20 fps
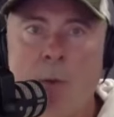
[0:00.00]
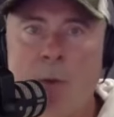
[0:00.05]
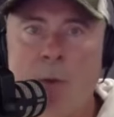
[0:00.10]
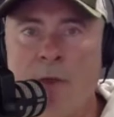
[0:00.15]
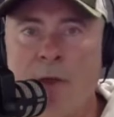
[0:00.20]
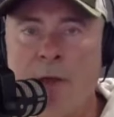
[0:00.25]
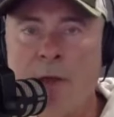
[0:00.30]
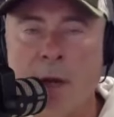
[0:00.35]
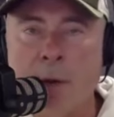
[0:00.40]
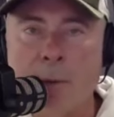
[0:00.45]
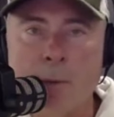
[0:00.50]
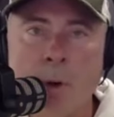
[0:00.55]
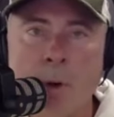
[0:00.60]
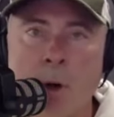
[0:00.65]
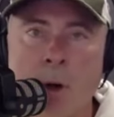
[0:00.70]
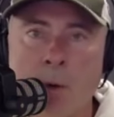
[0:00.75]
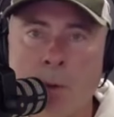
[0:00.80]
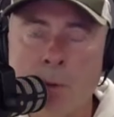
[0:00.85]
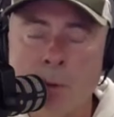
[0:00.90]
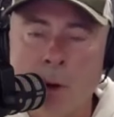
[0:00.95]
Whether they get it
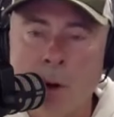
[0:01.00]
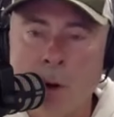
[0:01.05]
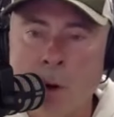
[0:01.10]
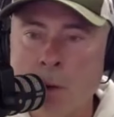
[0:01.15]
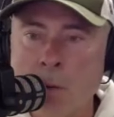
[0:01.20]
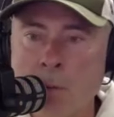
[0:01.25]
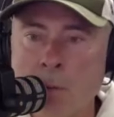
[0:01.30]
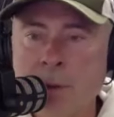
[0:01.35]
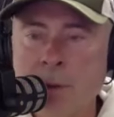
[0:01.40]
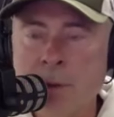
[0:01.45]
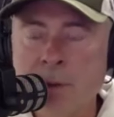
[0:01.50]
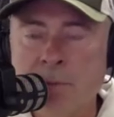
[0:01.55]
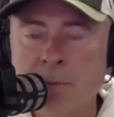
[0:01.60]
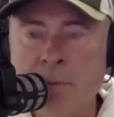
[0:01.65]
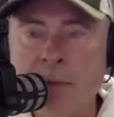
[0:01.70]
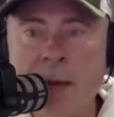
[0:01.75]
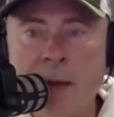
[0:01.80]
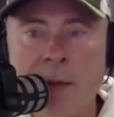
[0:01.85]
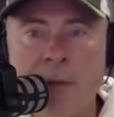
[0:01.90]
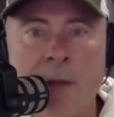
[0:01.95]
right or wrong
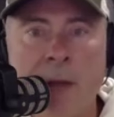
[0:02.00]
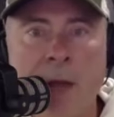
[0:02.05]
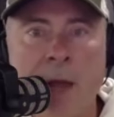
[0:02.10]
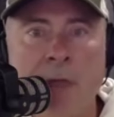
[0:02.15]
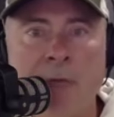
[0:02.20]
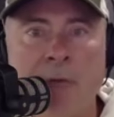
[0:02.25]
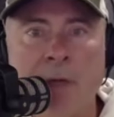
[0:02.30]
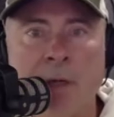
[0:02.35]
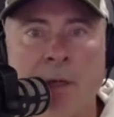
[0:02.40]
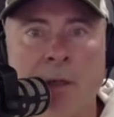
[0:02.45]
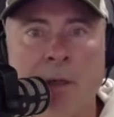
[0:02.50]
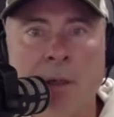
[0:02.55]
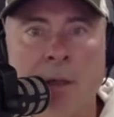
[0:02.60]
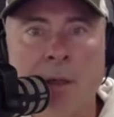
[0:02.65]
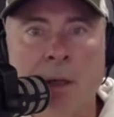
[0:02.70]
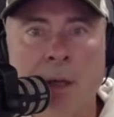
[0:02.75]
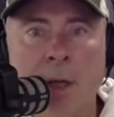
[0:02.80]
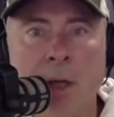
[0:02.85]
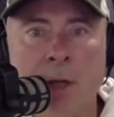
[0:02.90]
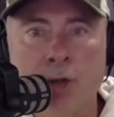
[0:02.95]
doesn't matter. They're having
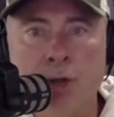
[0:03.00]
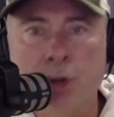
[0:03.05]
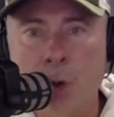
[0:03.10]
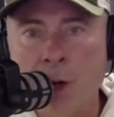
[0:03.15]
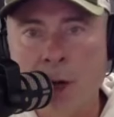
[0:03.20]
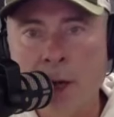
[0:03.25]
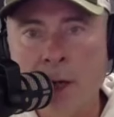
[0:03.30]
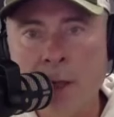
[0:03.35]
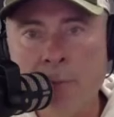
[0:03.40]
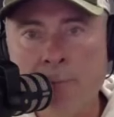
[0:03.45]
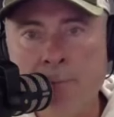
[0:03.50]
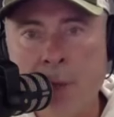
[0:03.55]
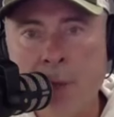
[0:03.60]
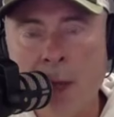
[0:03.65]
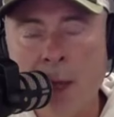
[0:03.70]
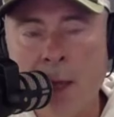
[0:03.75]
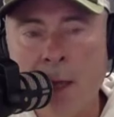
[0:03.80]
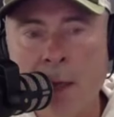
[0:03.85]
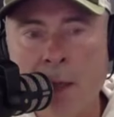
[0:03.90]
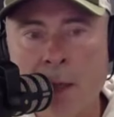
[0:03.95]
a shot at it.
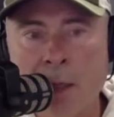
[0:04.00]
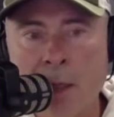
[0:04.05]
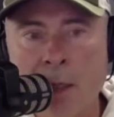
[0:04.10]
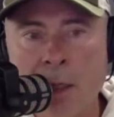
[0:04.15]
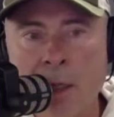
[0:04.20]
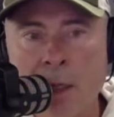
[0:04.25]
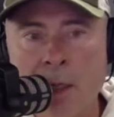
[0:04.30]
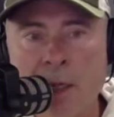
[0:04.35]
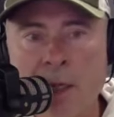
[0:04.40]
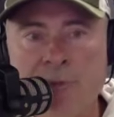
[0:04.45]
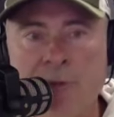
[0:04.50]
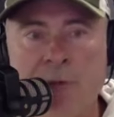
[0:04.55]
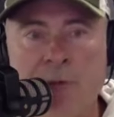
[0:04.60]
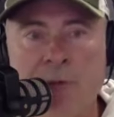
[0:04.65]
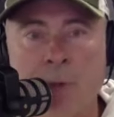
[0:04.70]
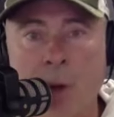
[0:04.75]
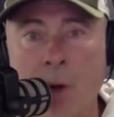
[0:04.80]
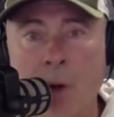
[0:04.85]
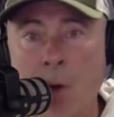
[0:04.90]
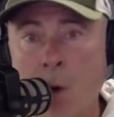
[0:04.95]
And even
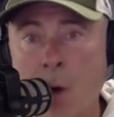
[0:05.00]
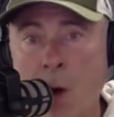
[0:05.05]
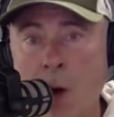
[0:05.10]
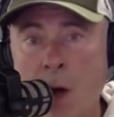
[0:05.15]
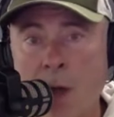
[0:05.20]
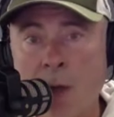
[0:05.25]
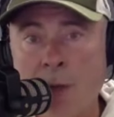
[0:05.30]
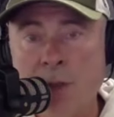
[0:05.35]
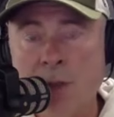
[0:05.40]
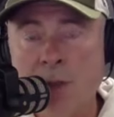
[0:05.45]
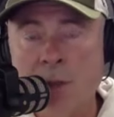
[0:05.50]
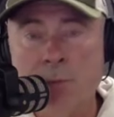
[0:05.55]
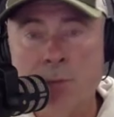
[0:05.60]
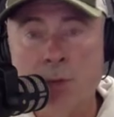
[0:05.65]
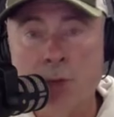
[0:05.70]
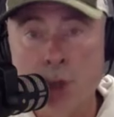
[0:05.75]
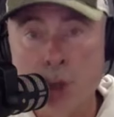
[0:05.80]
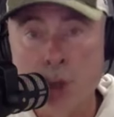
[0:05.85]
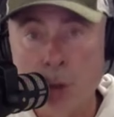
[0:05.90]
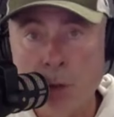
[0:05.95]
if it requires
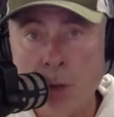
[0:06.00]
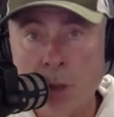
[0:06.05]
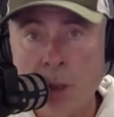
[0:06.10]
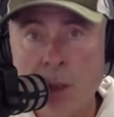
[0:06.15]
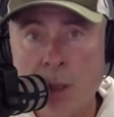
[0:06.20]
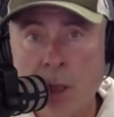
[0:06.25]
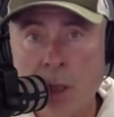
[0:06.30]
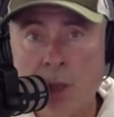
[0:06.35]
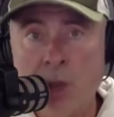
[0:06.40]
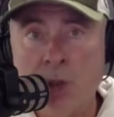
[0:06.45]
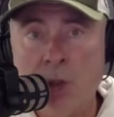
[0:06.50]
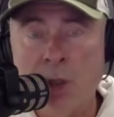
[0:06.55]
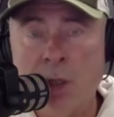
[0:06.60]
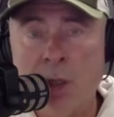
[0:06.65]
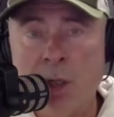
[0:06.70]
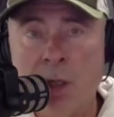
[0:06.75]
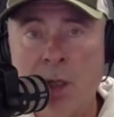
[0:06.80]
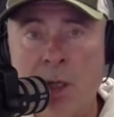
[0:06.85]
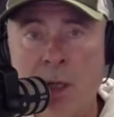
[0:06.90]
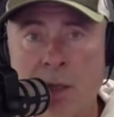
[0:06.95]
some tuning next
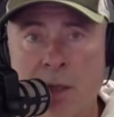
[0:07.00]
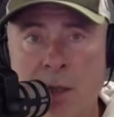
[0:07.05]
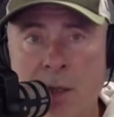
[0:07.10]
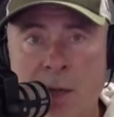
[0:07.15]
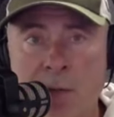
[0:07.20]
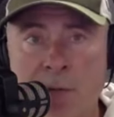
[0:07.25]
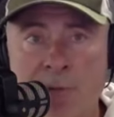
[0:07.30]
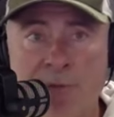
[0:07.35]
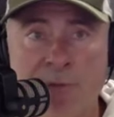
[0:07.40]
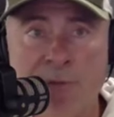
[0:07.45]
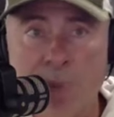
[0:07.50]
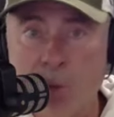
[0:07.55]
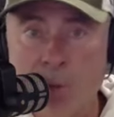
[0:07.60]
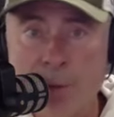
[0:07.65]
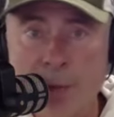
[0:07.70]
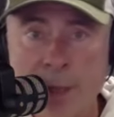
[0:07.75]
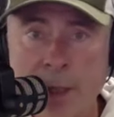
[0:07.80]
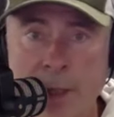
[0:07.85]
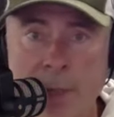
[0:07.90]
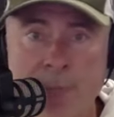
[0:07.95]
year to get that
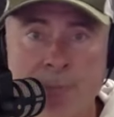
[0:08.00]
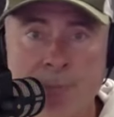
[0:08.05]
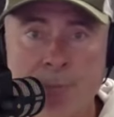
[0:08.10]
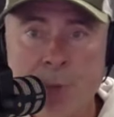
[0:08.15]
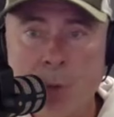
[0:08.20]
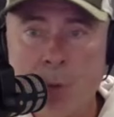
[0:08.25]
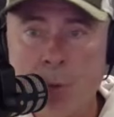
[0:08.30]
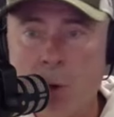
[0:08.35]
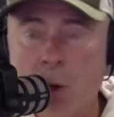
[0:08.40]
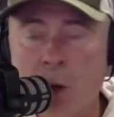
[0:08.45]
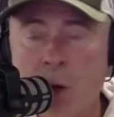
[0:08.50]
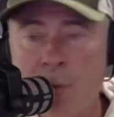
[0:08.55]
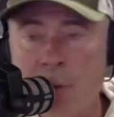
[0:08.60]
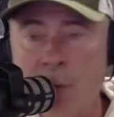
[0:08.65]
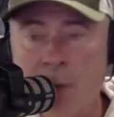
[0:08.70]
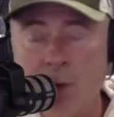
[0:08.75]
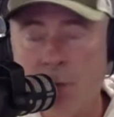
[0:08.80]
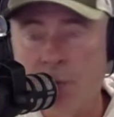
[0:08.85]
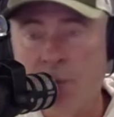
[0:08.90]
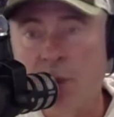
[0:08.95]
formula
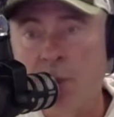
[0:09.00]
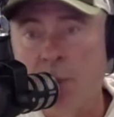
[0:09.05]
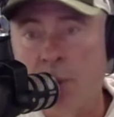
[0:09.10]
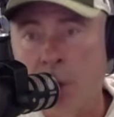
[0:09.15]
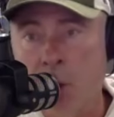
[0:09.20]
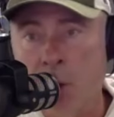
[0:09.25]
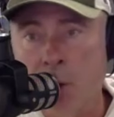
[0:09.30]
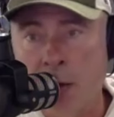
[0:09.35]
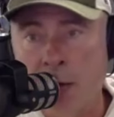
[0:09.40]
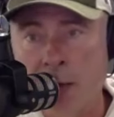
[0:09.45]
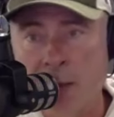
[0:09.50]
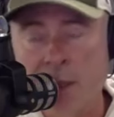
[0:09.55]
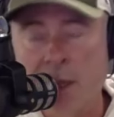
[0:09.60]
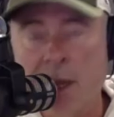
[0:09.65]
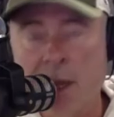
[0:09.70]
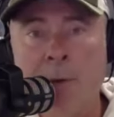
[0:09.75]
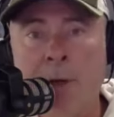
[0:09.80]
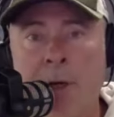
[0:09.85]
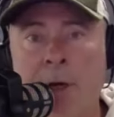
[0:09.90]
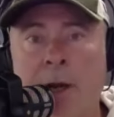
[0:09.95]
right, because obviously we're not
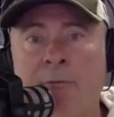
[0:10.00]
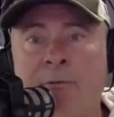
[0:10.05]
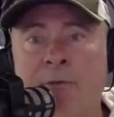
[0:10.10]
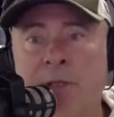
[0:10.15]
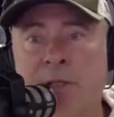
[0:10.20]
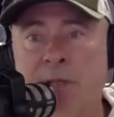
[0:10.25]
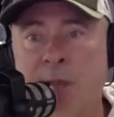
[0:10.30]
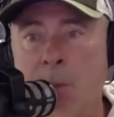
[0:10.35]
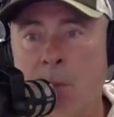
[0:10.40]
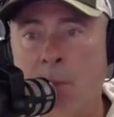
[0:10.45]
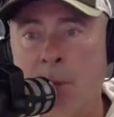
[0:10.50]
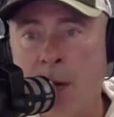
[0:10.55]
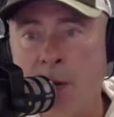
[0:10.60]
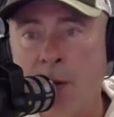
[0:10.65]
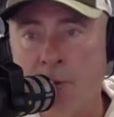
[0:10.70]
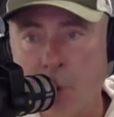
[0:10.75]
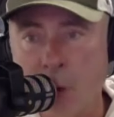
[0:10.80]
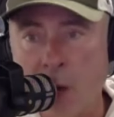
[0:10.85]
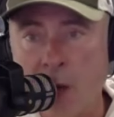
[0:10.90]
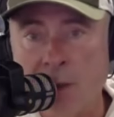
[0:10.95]
NASCAR, we don't have the same
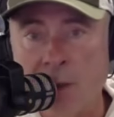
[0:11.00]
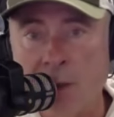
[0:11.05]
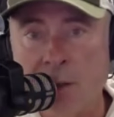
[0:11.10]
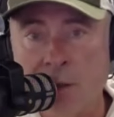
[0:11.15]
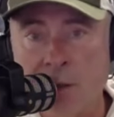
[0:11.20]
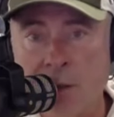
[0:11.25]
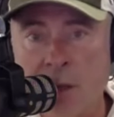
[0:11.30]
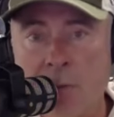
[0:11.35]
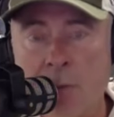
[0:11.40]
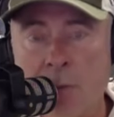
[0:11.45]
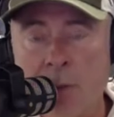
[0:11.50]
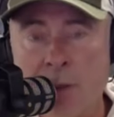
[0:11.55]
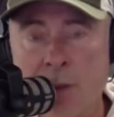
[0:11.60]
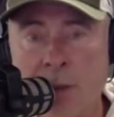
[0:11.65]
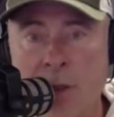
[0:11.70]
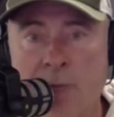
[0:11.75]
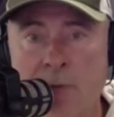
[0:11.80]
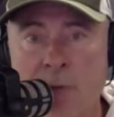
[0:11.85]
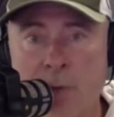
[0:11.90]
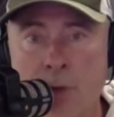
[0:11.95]
amount of races as them. We
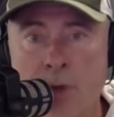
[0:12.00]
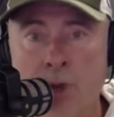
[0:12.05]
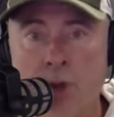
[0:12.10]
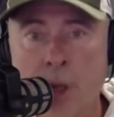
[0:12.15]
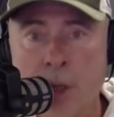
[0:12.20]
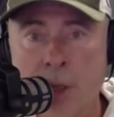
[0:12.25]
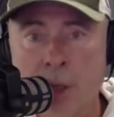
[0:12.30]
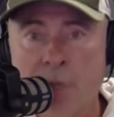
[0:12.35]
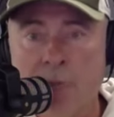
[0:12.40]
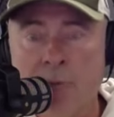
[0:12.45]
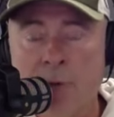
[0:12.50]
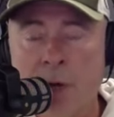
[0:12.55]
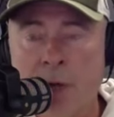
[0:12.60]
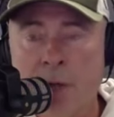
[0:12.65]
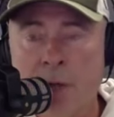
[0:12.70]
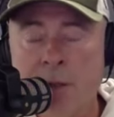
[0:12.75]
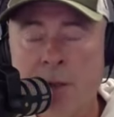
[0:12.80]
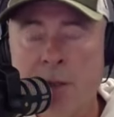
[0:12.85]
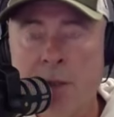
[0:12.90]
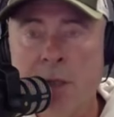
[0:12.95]
still have a good chunk of
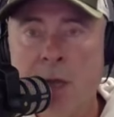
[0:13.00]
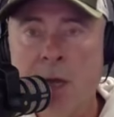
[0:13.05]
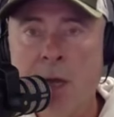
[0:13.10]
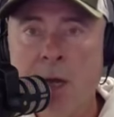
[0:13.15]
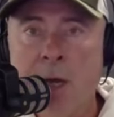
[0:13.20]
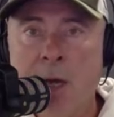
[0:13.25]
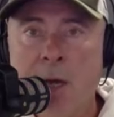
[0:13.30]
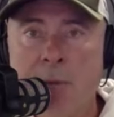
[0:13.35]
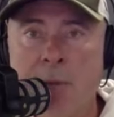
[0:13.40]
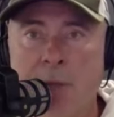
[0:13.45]
races.